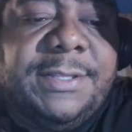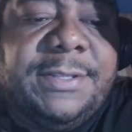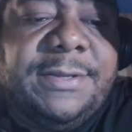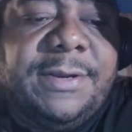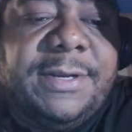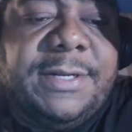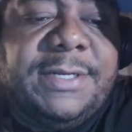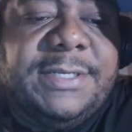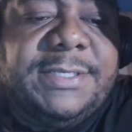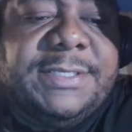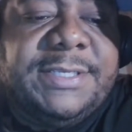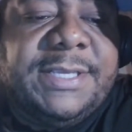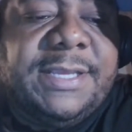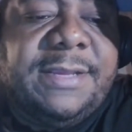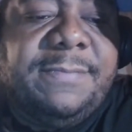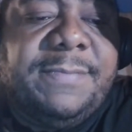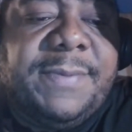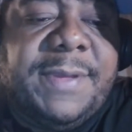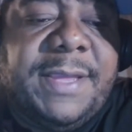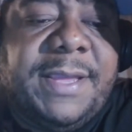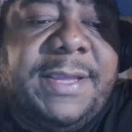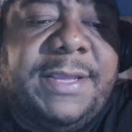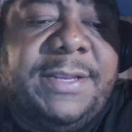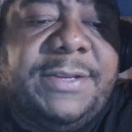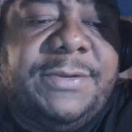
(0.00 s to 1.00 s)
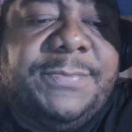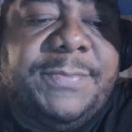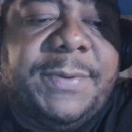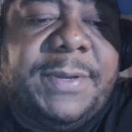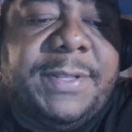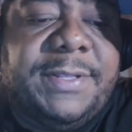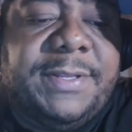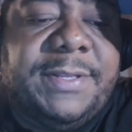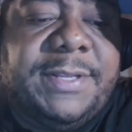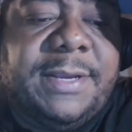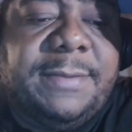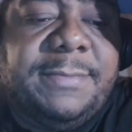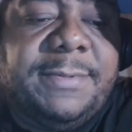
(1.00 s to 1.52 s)
they're on the same page by
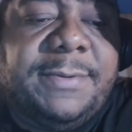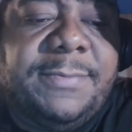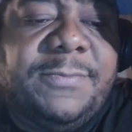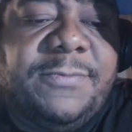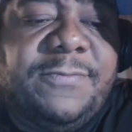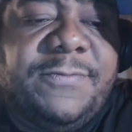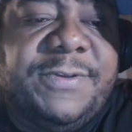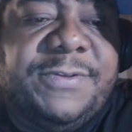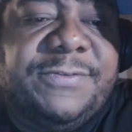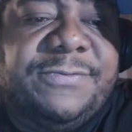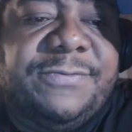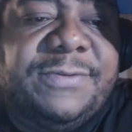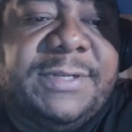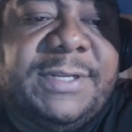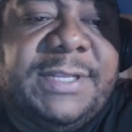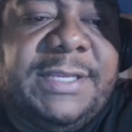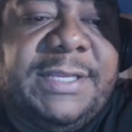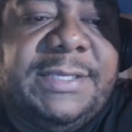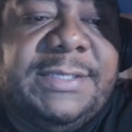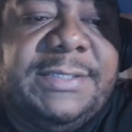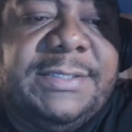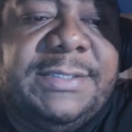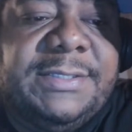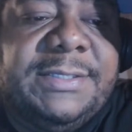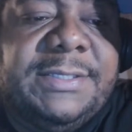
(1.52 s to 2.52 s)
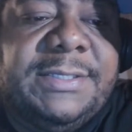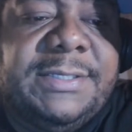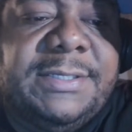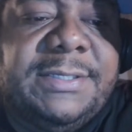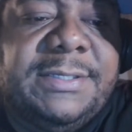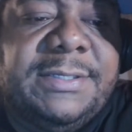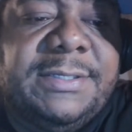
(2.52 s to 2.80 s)
the time the movie's released.